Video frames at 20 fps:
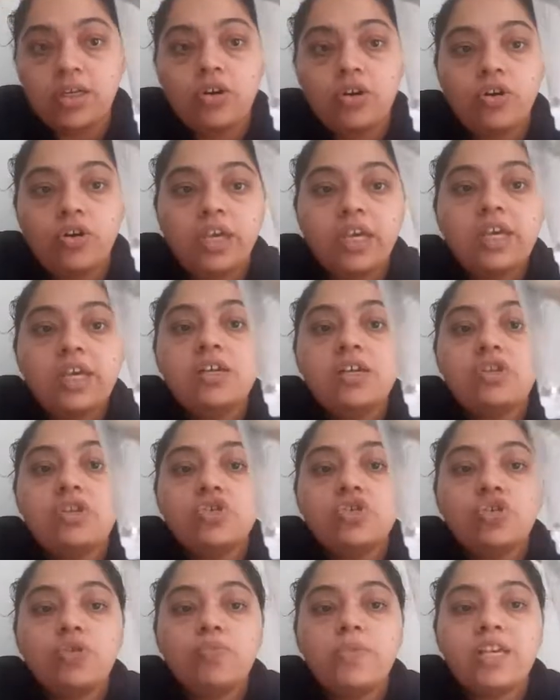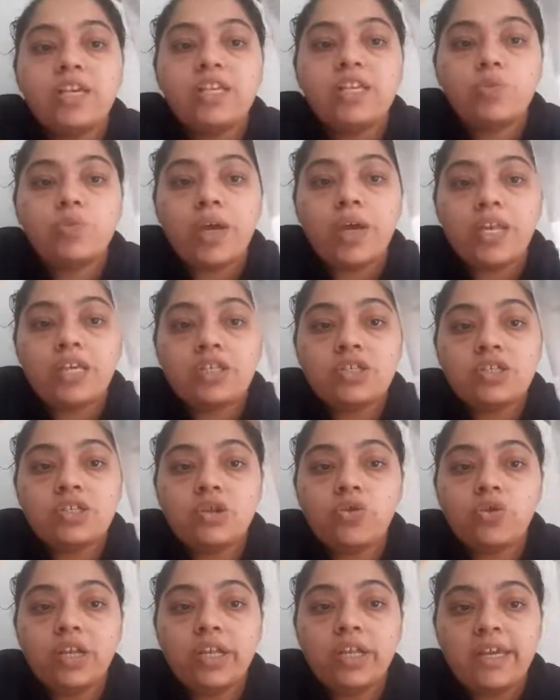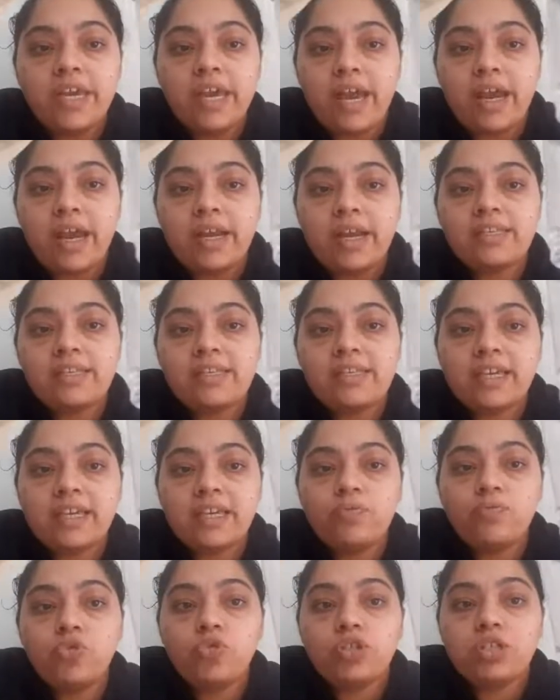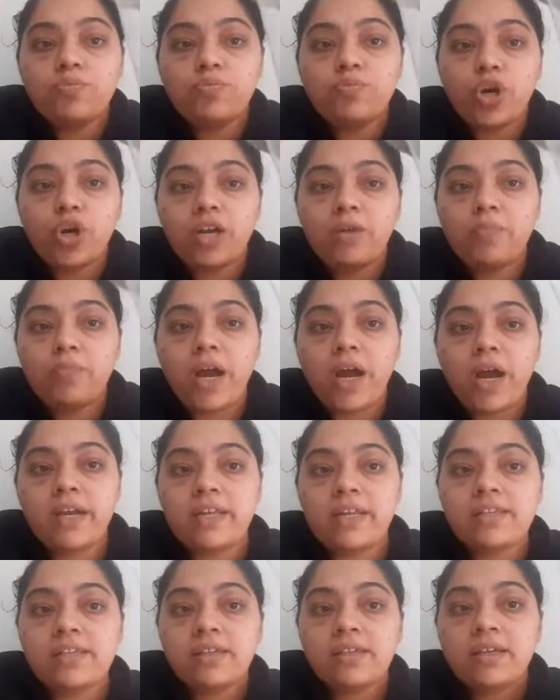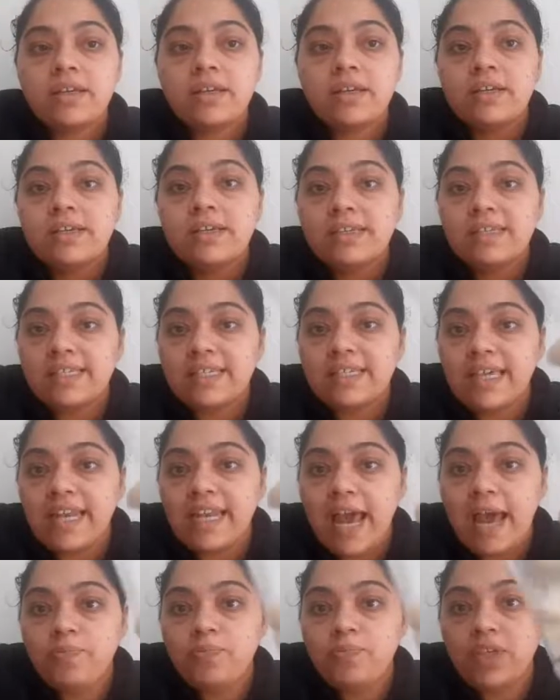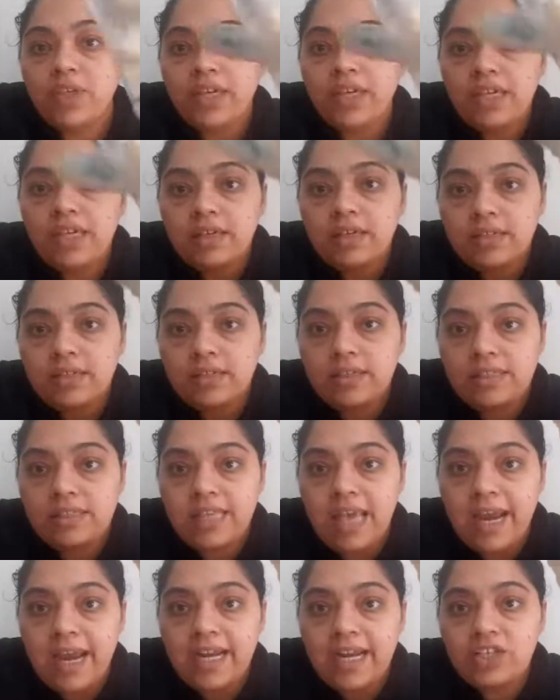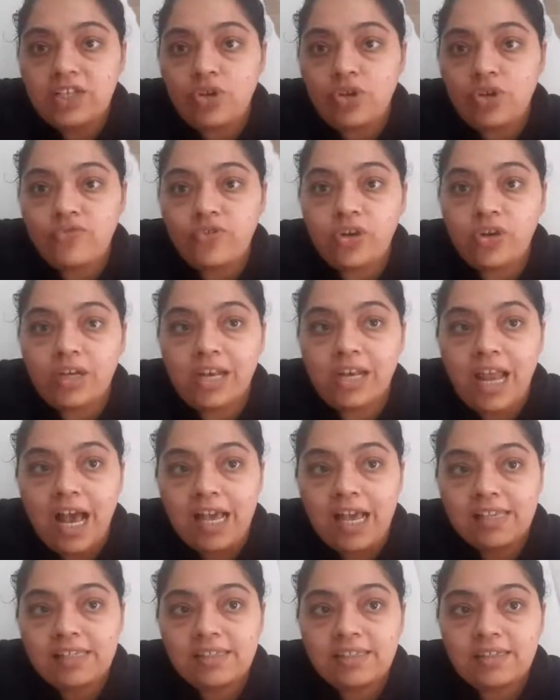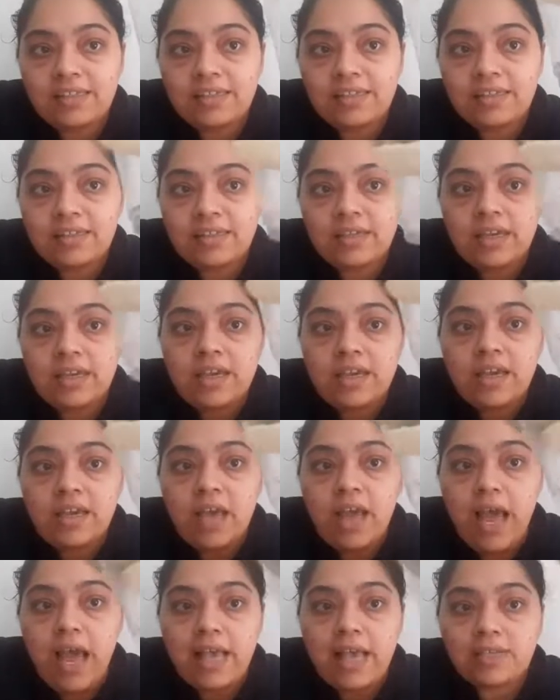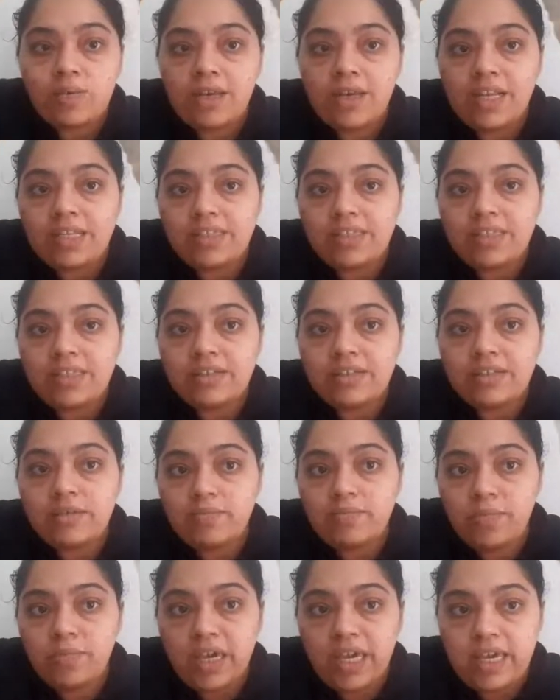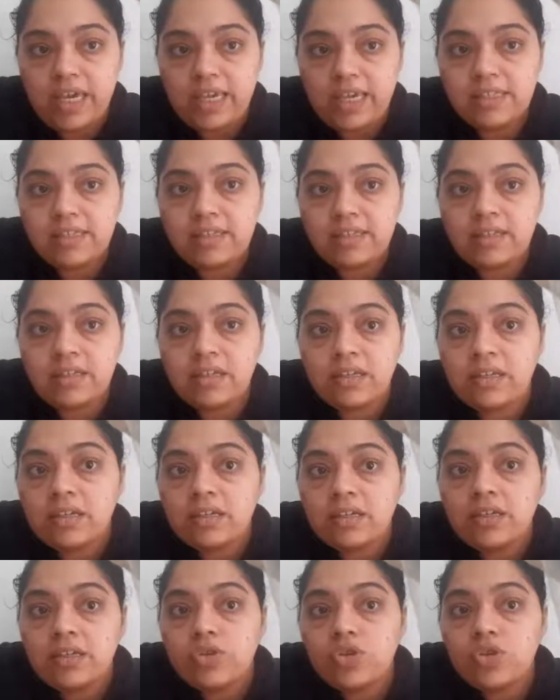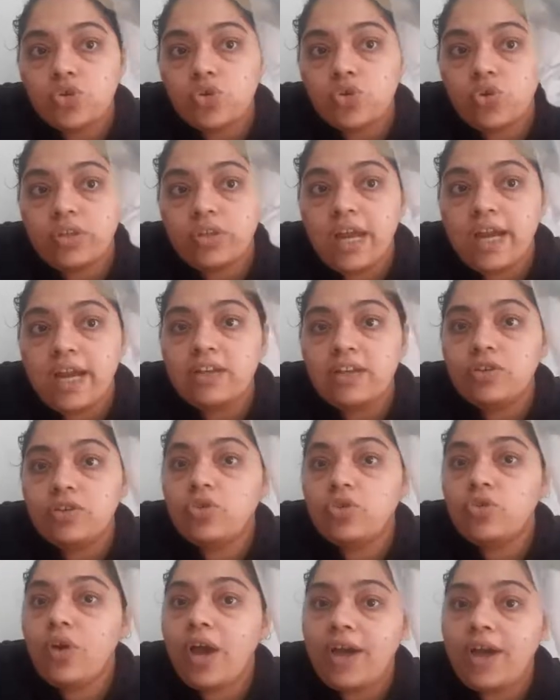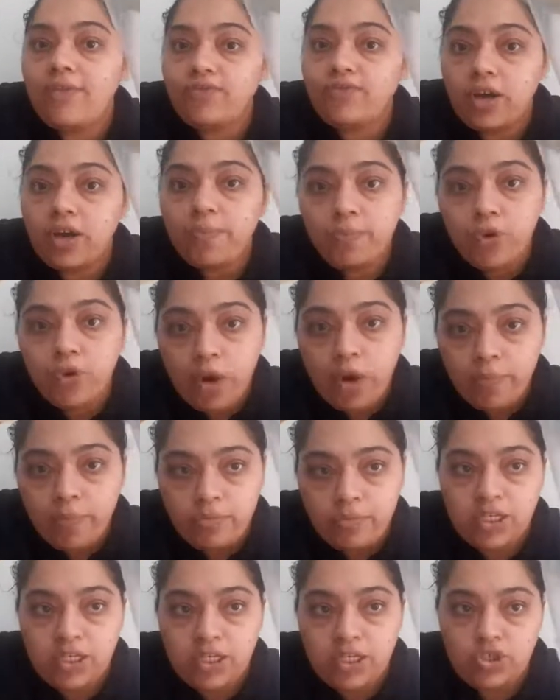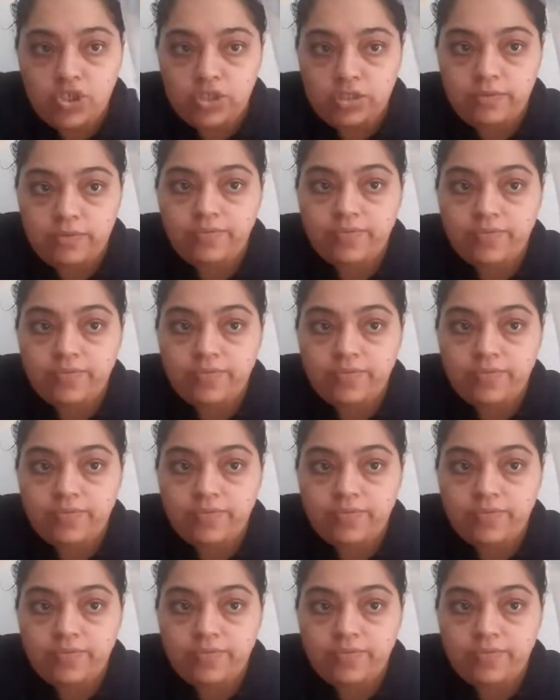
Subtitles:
Okay, so mix very slowly. And second most important part is scrap the sides of your glass as well as the base so that you have a proper mixture.